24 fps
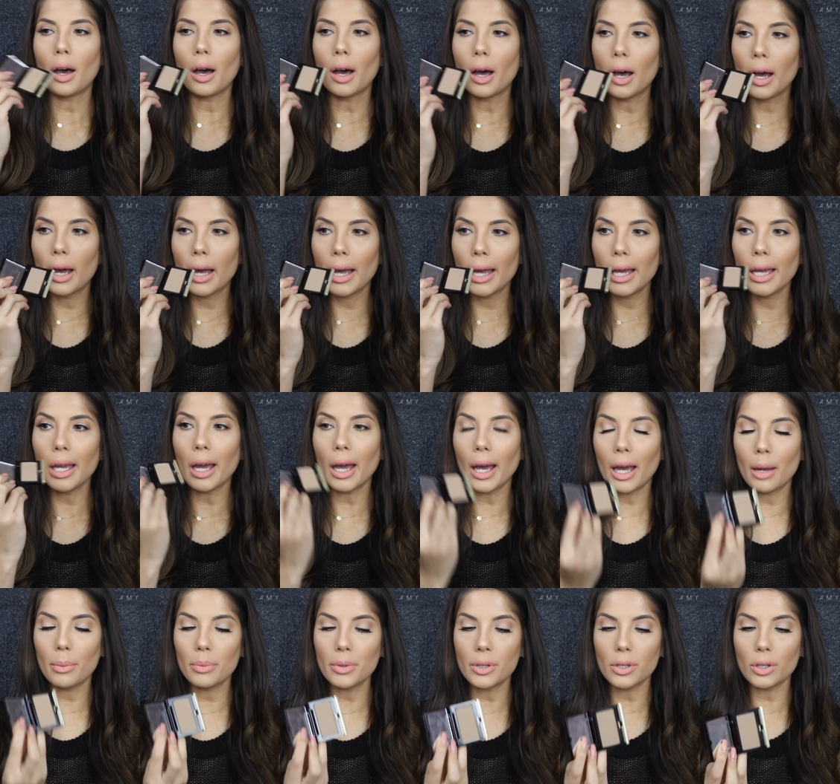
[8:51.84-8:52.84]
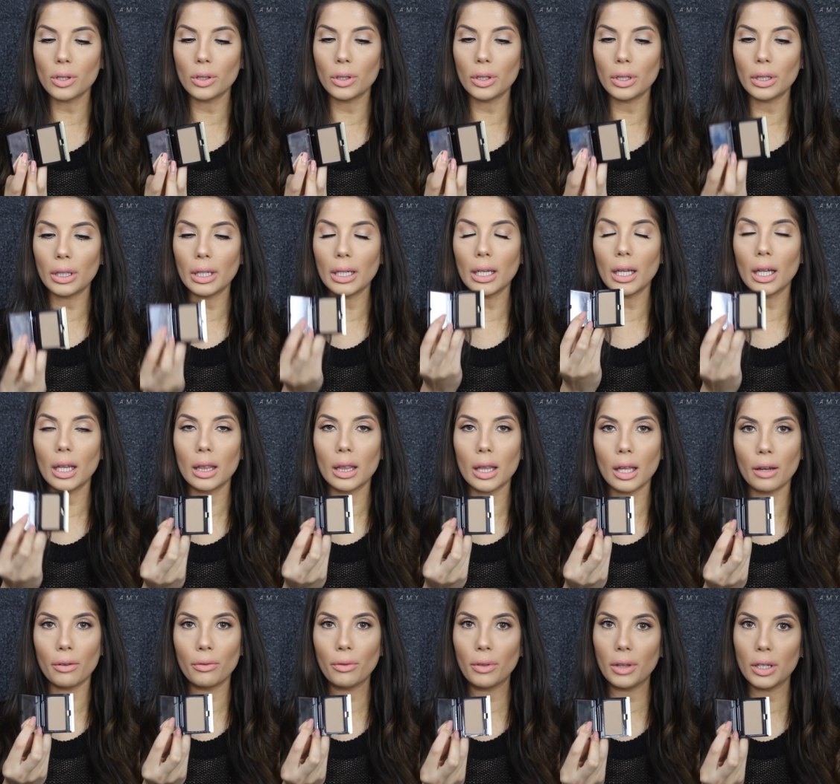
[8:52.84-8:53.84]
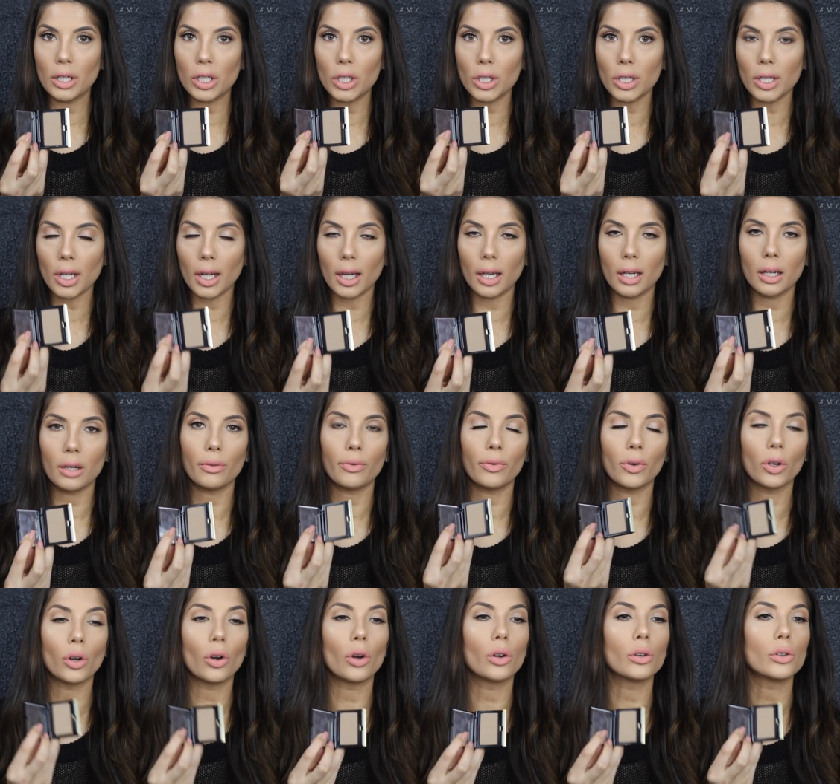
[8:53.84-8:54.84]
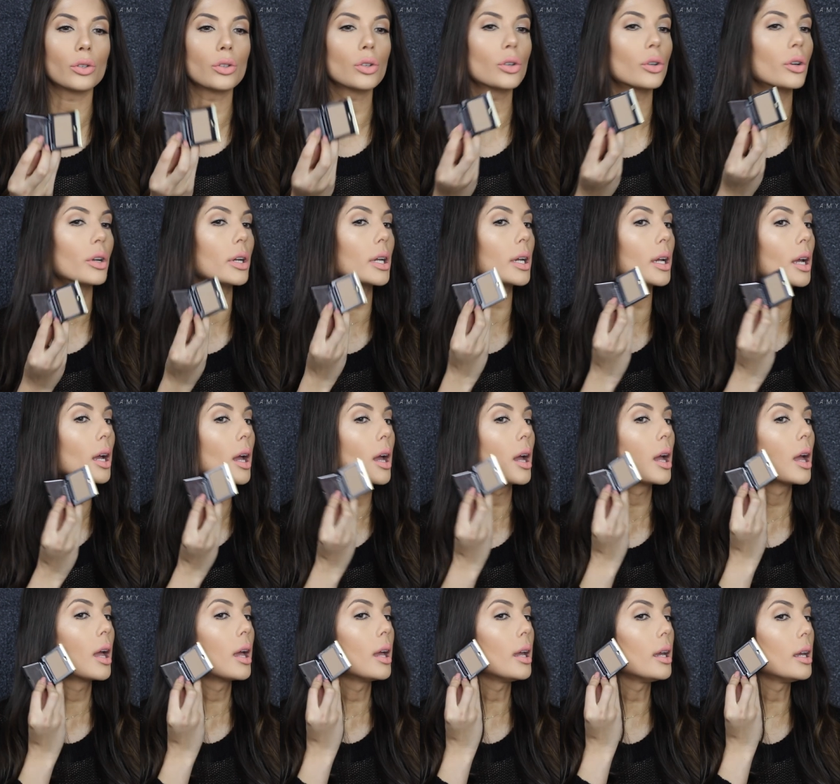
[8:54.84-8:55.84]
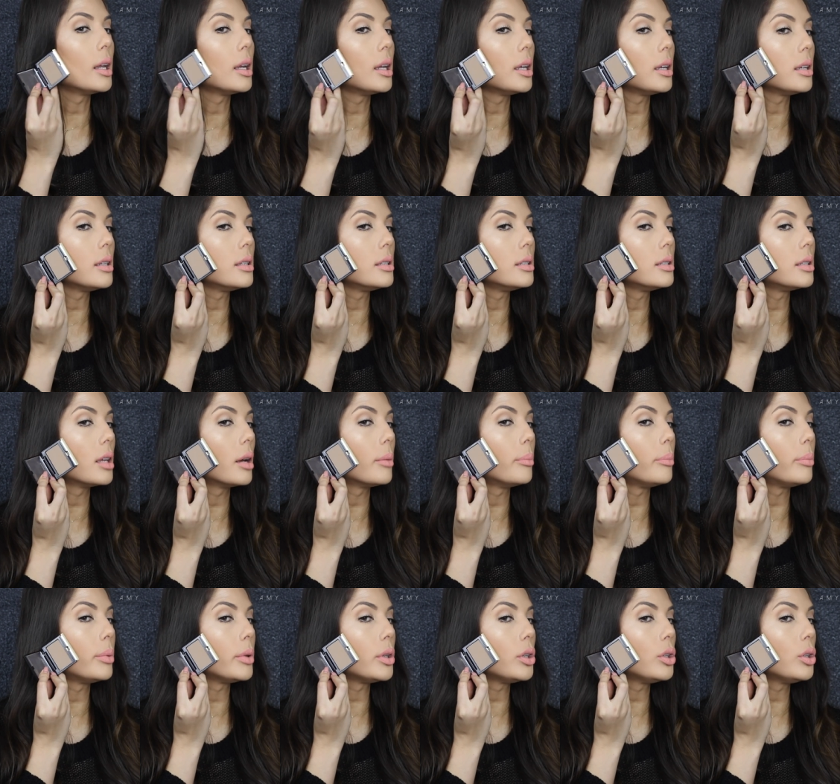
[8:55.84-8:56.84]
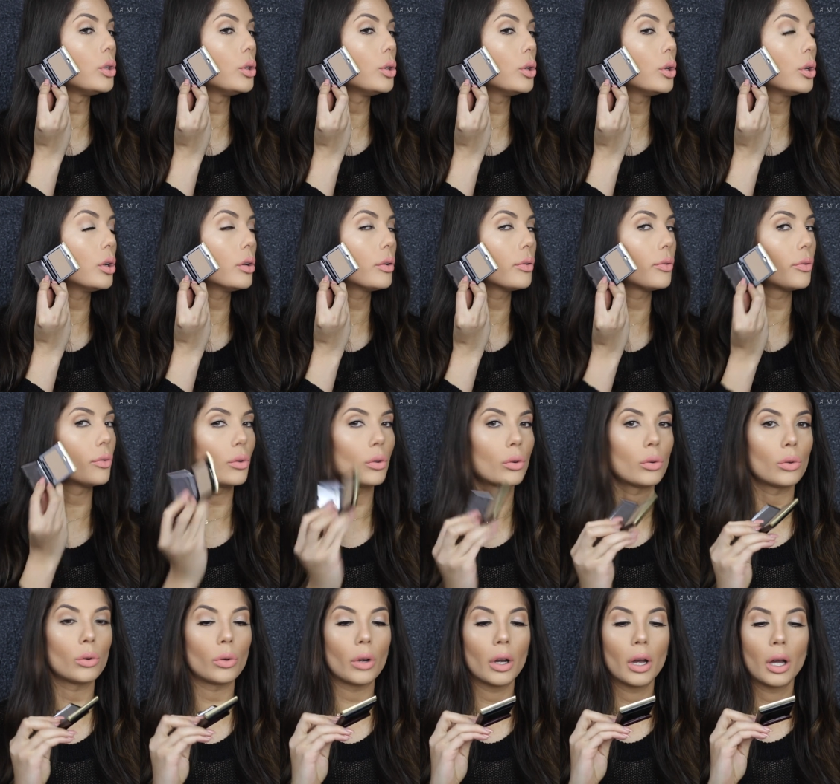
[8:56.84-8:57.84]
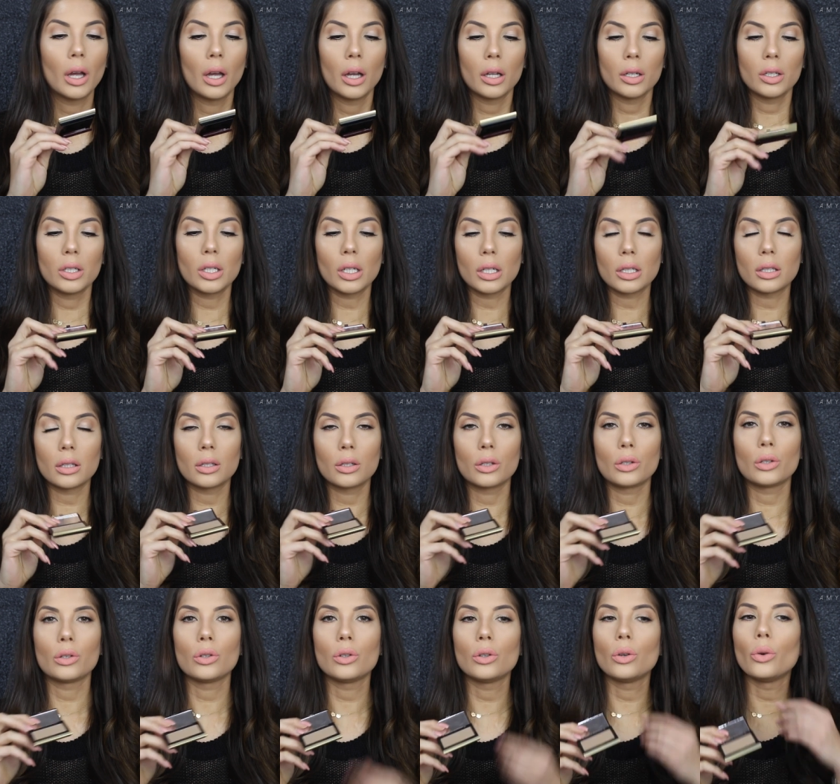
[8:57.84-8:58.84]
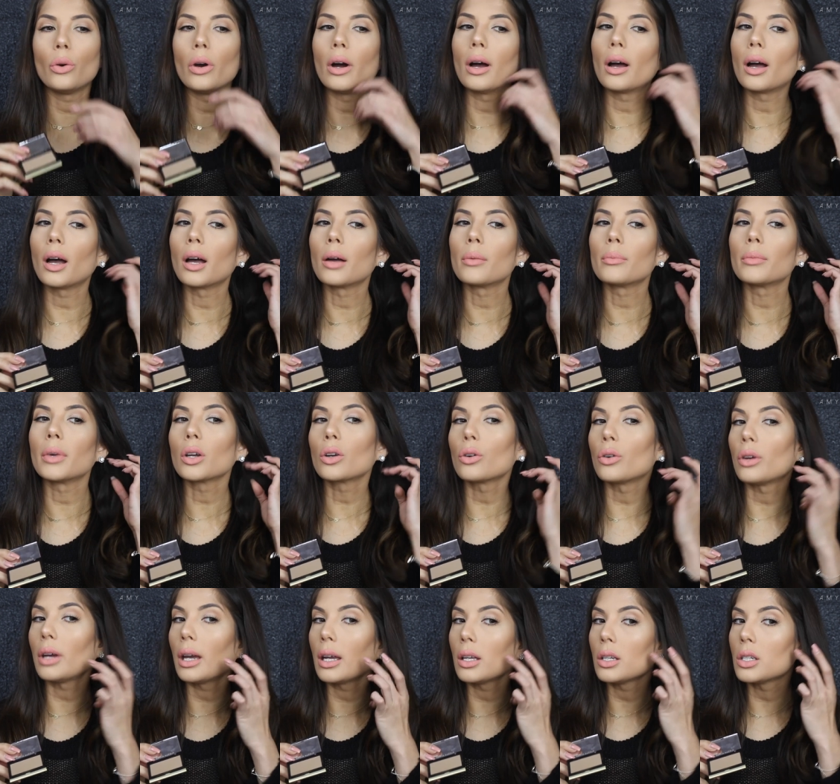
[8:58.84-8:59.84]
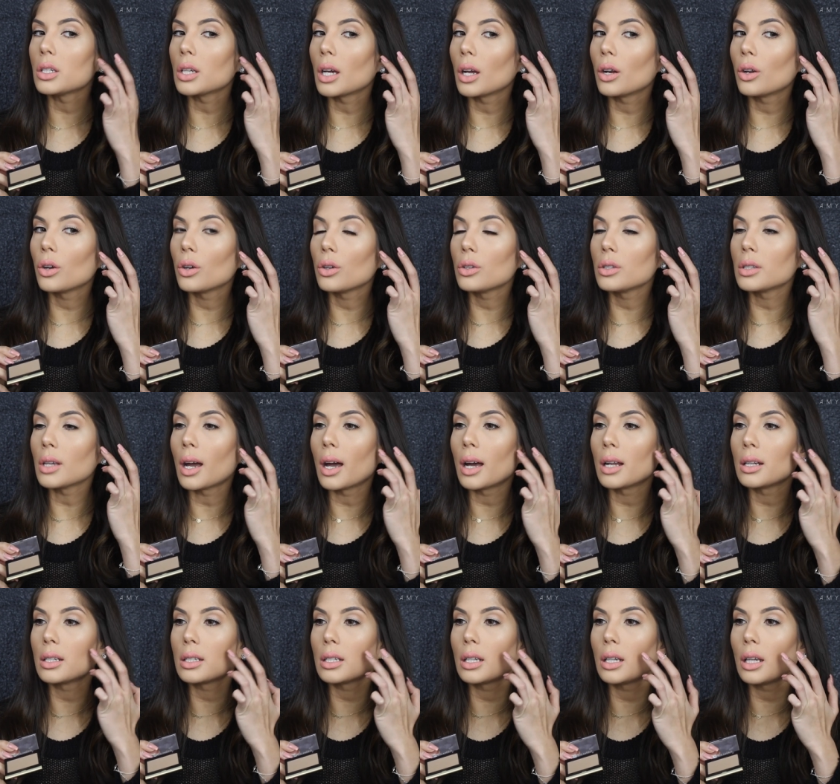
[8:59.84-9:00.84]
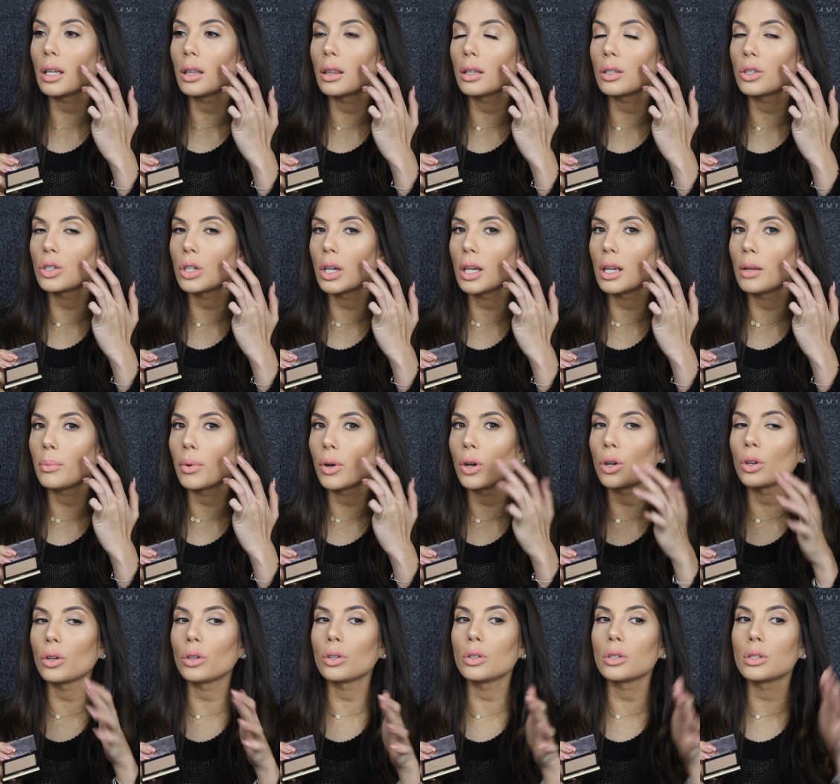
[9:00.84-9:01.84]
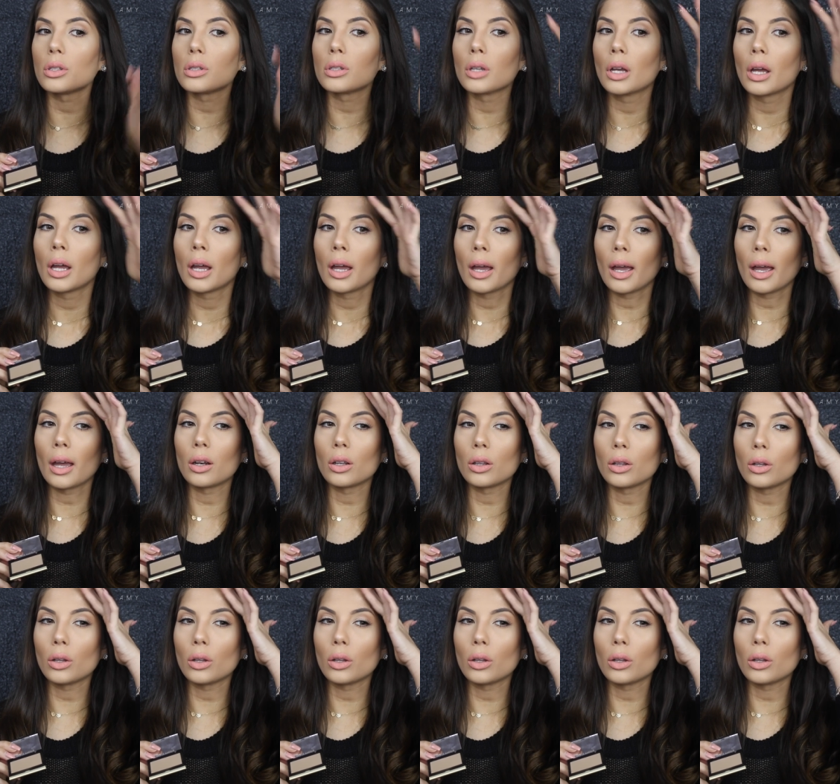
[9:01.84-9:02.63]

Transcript: I absolutely love this shade for contouring. It is beautiful just to create shadows underneath the cheekbones and